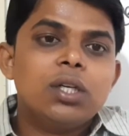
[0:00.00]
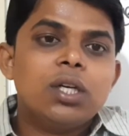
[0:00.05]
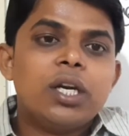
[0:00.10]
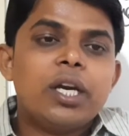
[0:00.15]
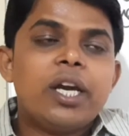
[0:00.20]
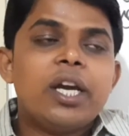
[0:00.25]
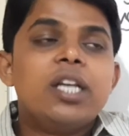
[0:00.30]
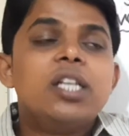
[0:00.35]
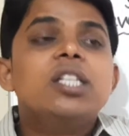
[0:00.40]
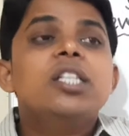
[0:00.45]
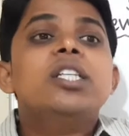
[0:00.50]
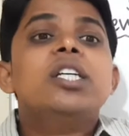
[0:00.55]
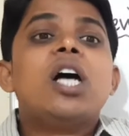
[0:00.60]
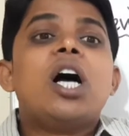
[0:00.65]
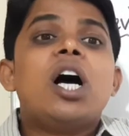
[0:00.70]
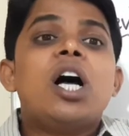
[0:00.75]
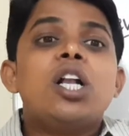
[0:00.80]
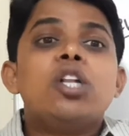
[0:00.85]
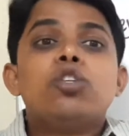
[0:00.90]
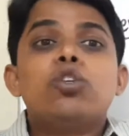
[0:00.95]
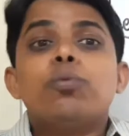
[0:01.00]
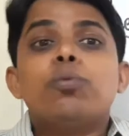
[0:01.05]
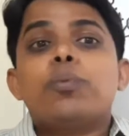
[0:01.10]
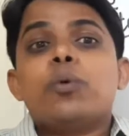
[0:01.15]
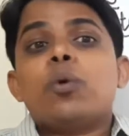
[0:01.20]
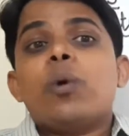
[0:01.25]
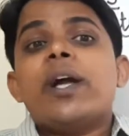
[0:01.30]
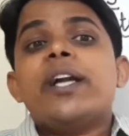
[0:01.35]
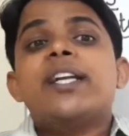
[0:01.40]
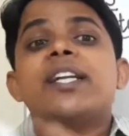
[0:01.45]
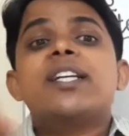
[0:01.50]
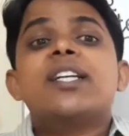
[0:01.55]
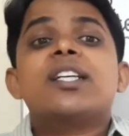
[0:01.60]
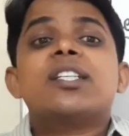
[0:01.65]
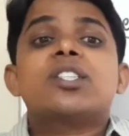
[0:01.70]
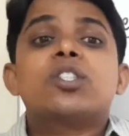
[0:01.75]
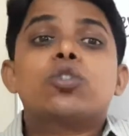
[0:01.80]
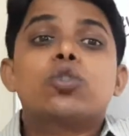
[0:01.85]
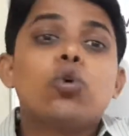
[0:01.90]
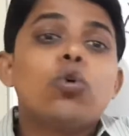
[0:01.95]
And He also provided
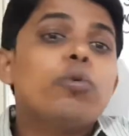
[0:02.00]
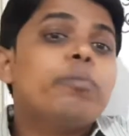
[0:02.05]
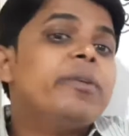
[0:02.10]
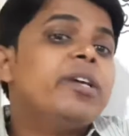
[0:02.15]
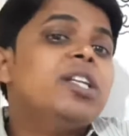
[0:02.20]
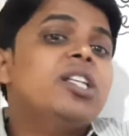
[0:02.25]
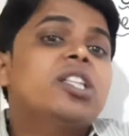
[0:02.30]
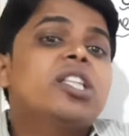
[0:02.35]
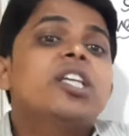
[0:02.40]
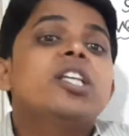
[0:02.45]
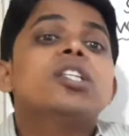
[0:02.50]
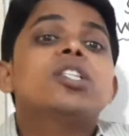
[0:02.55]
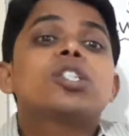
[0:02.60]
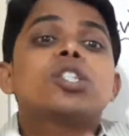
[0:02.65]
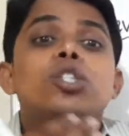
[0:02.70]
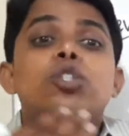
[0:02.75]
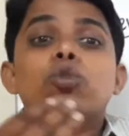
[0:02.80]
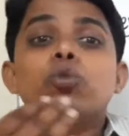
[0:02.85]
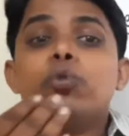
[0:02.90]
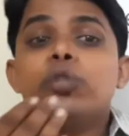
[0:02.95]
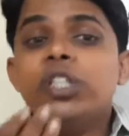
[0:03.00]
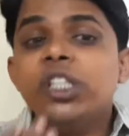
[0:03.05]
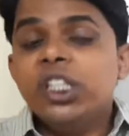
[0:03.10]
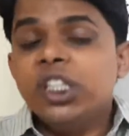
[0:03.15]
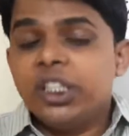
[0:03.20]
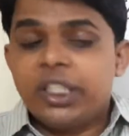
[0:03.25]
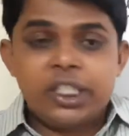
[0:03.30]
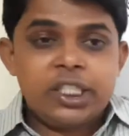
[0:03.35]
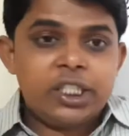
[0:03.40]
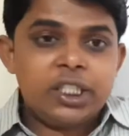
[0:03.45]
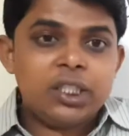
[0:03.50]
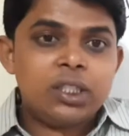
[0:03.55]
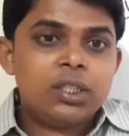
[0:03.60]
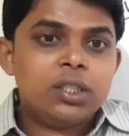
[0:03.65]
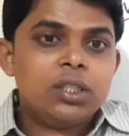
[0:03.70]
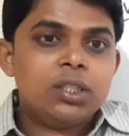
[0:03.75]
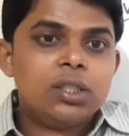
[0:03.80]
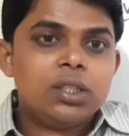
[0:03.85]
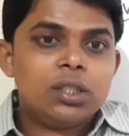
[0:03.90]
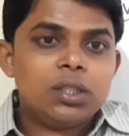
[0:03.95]
us so many things to eat.
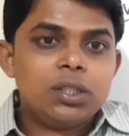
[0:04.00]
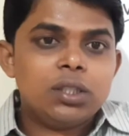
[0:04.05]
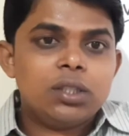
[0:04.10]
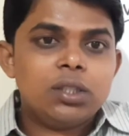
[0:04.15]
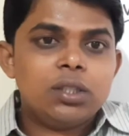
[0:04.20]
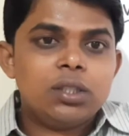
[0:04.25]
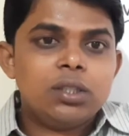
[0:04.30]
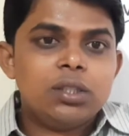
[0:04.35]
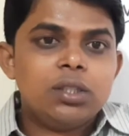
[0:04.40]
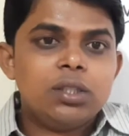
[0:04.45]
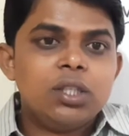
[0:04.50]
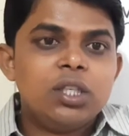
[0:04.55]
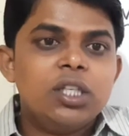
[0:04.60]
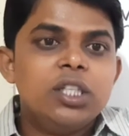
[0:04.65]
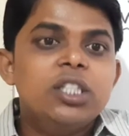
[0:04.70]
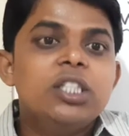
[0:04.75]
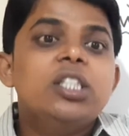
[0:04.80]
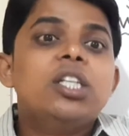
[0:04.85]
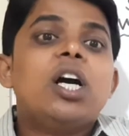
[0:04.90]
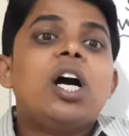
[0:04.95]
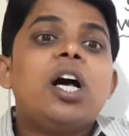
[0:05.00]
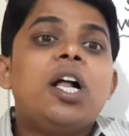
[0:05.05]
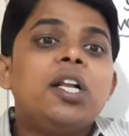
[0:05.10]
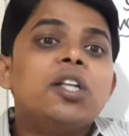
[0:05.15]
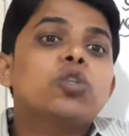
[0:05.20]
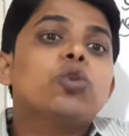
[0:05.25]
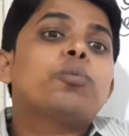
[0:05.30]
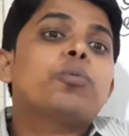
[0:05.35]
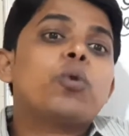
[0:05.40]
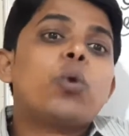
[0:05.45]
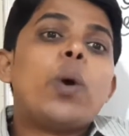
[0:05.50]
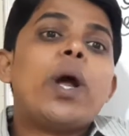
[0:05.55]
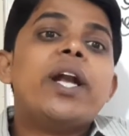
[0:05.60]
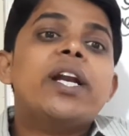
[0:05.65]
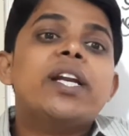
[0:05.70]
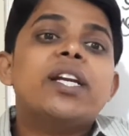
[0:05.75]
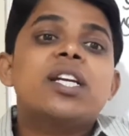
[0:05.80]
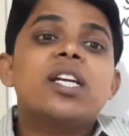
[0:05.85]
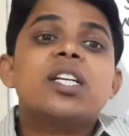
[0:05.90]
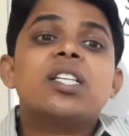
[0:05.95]
He also
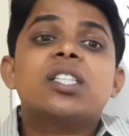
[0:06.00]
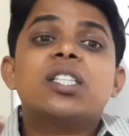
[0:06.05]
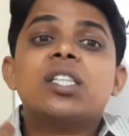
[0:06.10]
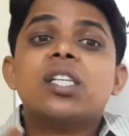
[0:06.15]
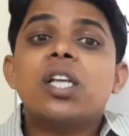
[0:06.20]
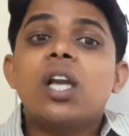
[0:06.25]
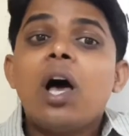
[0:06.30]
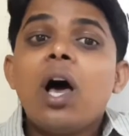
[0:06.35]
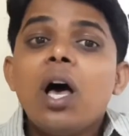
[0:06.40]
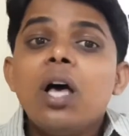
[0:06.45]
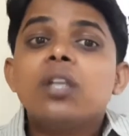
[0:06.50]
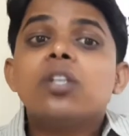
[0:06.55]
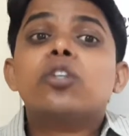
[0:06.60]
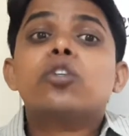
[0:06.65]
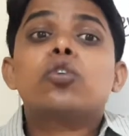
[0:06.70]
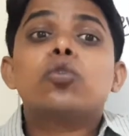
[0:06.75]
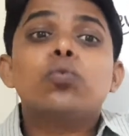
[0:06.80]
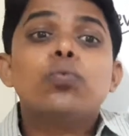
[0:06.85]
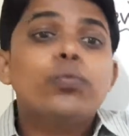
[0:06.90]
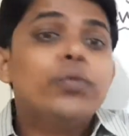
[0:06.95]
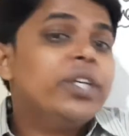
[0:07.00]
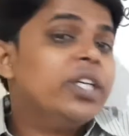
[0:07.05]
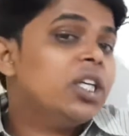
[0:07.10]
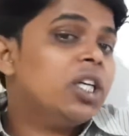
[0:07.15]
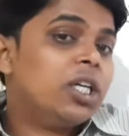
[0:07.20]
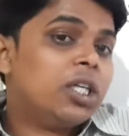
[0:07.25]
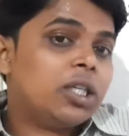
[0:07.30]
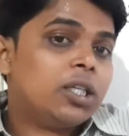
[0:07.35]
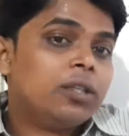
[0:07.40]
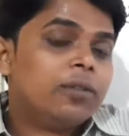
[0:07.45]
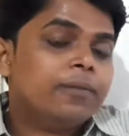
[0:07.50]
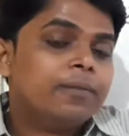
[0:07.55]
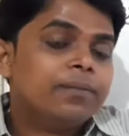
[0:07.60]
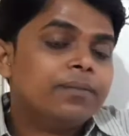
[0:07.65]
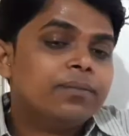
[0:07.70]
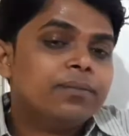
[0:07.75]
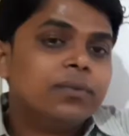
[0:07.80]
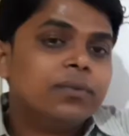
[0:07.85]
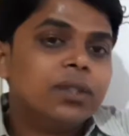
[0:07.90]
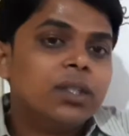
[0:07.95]
provided us clothes to wear.
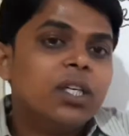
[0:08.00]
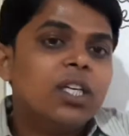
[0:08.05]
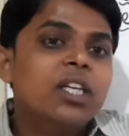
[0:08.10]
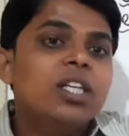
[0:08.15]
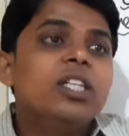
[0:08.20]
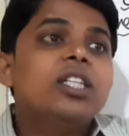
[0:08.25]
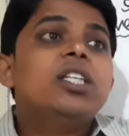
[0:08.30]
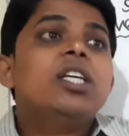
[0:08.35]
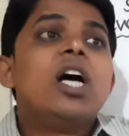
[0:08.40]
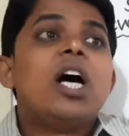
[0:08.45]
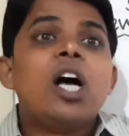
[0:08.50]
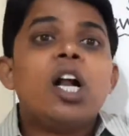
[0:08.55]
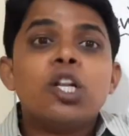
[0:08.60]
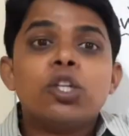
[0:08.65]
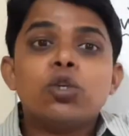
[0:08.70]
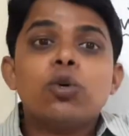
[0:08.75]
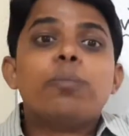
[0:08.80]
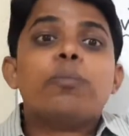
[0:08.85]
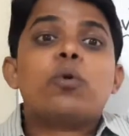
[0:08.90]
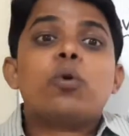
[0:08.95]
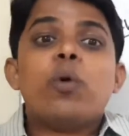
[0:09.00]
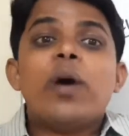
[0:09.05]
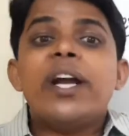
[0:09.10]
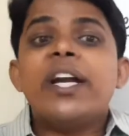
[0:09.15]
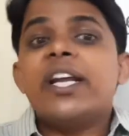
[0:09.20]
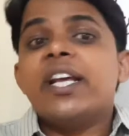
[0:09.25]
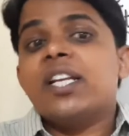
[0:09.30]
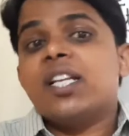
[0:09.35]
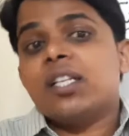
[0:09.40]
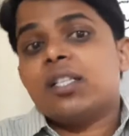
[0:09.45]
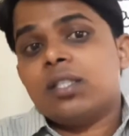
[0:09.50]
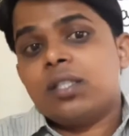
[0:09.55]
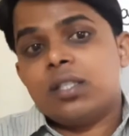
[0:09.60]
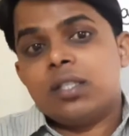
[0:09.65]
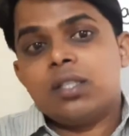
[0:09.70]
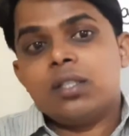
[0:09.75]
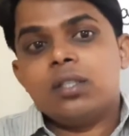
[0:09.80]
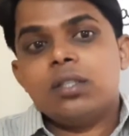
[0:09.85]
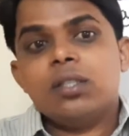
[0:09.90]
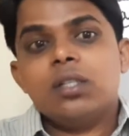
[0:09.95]
He also provided
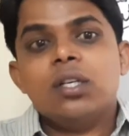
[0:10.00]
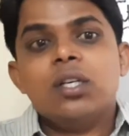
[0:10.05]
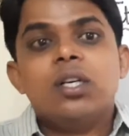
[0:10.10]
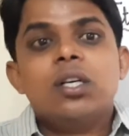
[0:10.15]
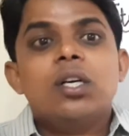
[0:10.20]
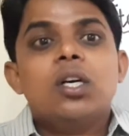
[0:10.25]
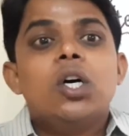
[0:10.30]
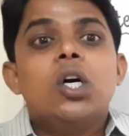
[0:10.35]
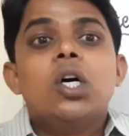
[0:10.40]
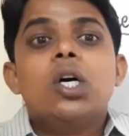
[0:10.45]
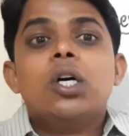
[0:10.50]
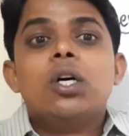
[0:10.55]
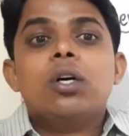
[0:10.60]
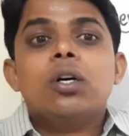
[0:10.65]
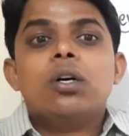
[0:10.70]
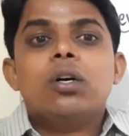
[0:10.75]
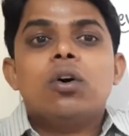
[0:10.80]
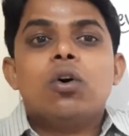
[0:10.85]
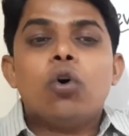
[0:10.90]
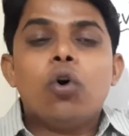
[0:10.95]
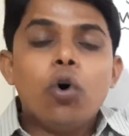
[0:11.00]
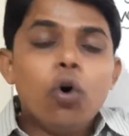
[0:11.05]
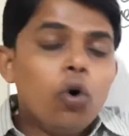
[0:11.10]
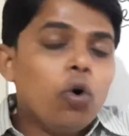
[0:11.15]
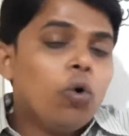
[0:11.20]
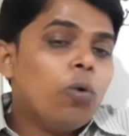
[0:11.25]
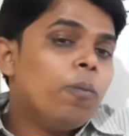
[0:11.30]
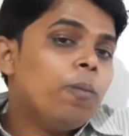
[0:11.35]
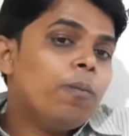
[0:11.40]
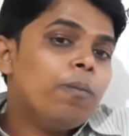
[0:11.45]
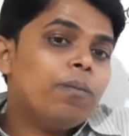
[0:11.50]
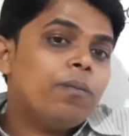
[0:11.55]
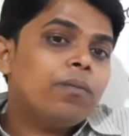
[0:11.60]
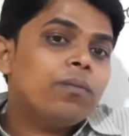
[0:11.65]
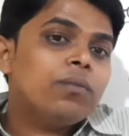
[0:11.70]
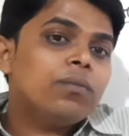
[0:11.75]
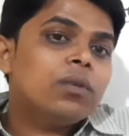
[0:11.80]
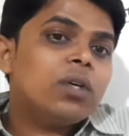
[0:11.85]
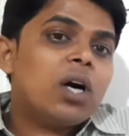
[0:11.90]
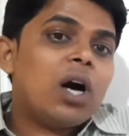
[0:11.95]
us home,
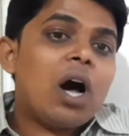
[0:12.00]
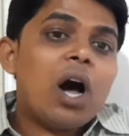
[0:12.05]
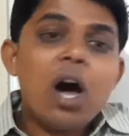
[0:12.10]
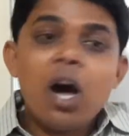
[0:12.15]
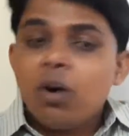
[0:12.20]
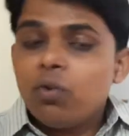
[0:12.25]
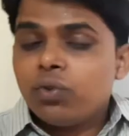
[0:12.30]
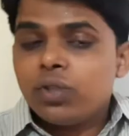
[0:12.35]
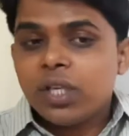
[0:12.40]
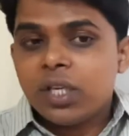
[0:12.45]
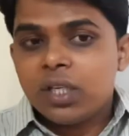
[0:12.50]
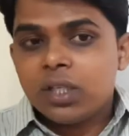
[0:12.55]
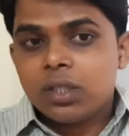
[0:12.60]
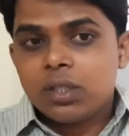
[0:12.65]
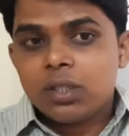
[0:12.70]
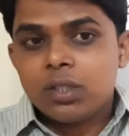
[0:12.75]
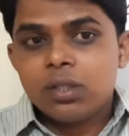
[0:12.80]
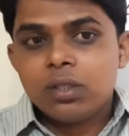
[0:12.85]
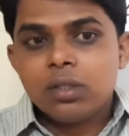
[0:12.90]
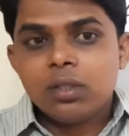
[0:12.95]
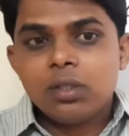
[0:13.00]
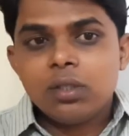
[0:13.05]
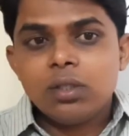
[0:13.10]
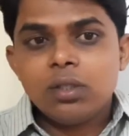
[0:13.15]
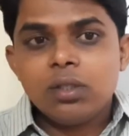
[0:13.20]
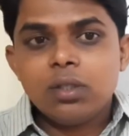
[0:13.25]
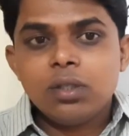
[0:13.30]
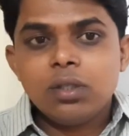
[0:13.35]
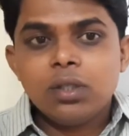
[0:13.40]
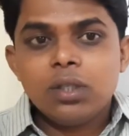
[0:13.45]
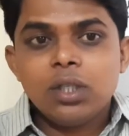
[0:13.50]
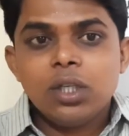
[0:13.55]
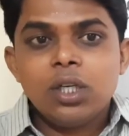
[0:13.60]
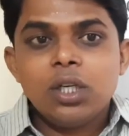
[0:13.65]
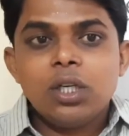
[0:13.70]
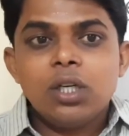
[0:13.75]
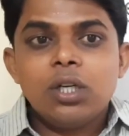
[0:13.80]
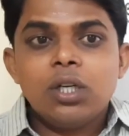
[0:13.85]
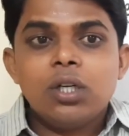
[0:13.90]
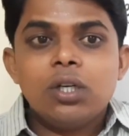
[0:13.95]
houses
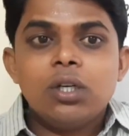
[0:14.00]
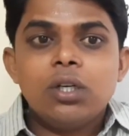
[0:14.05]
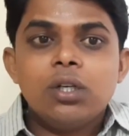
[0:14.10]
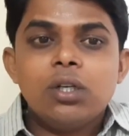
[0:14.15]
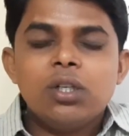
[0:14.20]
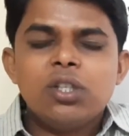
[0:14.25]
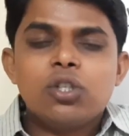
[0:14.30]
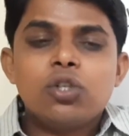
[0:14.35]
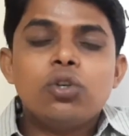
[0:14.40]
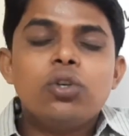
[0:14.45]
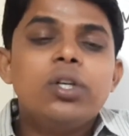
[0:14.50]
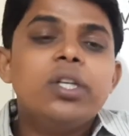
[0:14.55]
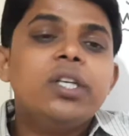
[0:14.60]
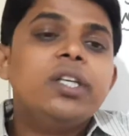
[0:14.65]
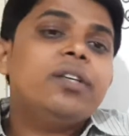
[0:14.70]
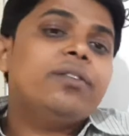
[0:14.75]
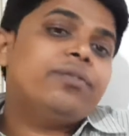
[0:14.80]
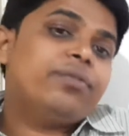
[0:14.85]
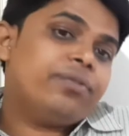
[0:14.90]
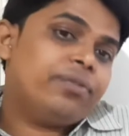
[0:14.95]
to live.